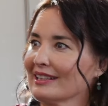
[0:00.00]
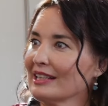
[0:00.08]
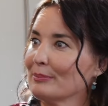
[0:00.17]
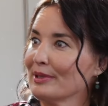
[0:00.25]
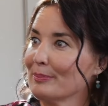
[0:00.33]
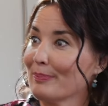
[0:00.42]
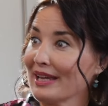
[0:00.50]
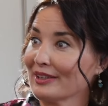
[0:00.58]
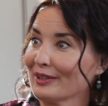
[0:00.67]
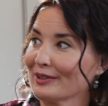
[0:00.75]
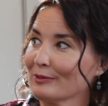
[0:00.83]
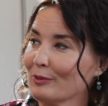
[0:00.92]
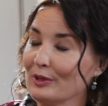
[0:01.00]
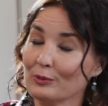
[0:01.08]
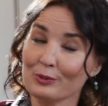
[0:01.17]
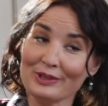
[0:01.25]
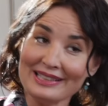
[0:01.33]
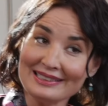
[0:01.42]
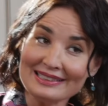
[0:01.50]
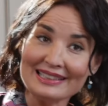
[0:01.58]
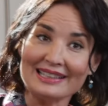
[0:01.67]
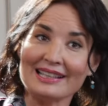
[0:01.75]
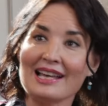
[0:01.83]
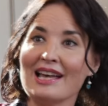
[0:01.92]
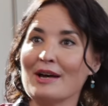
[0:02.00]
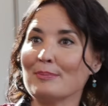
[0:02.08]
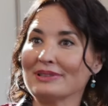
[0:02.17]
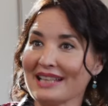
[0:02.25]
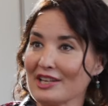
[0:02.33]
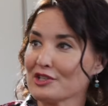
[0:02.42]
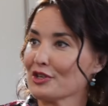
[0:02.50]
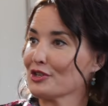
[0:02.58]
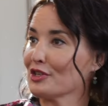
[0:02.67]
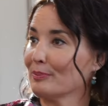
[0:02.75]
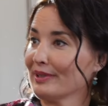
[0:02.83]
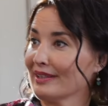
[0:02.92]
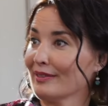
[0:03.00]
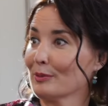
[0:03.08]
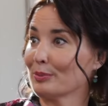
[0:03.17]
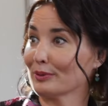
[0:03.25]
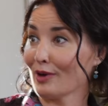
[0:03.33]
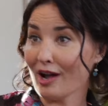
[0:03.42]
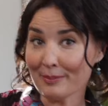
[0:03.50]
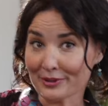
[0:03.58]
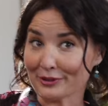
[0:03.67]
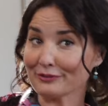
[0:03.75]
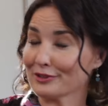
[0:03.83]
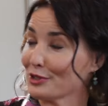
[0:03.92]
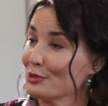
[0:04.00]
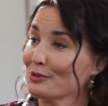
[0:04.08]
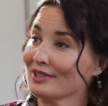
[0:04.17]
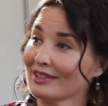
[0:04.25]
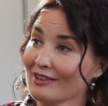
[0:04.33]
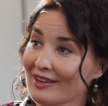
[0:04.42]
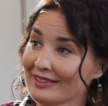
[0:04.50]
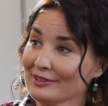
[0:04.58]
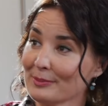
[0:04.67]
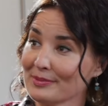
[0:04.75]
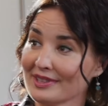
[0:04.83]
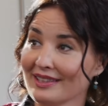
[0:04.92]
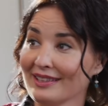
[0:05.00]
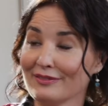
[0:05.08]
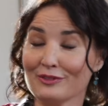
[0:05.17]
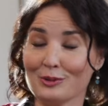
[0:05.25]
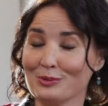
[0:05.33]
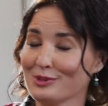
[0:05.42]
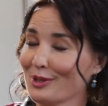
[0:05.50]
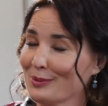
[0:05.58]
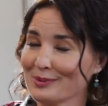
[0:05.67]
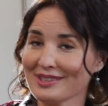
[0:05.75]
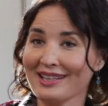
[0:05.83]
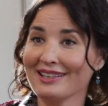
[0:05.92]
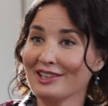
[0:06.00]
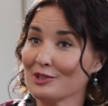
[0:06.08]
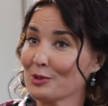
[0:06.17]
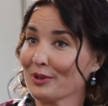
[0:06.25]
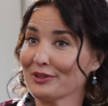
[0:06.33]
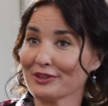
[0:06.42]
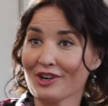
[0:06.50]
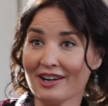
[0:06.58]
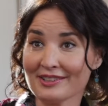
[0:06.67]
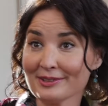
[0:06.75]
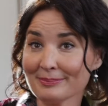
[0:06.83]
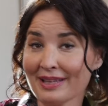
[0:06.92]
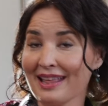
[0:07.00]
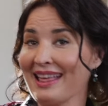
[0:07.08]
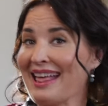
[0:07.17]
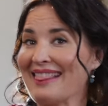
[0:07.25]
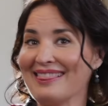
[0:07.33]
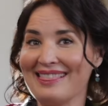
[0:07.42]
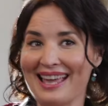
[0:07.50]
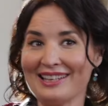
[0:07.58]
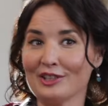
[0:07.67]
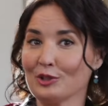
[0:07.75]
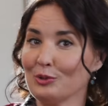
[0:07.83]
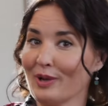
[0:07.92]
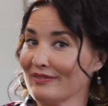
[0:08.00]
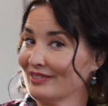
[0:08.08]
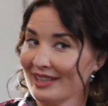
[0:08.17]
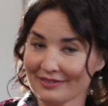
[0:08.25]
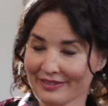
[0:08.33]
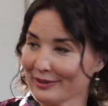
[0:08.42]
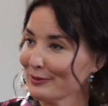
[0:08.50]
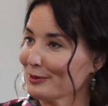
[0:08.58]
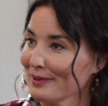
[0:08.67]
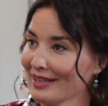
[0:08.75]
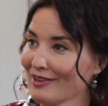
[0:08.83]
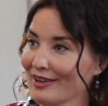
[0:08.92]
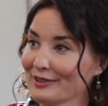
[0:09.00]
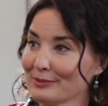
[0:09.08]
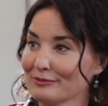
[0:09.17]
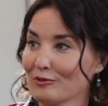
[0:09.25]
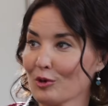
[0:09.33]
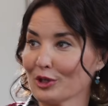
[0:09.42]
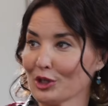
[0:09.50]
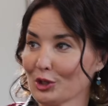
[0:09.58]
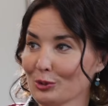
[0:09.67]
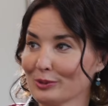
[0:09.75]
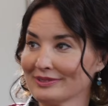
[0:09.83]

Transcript: can be better when really pleasure should be the barometer for choosing condoms. And if you don't enjoy your condom, then you have not found the right condom for you.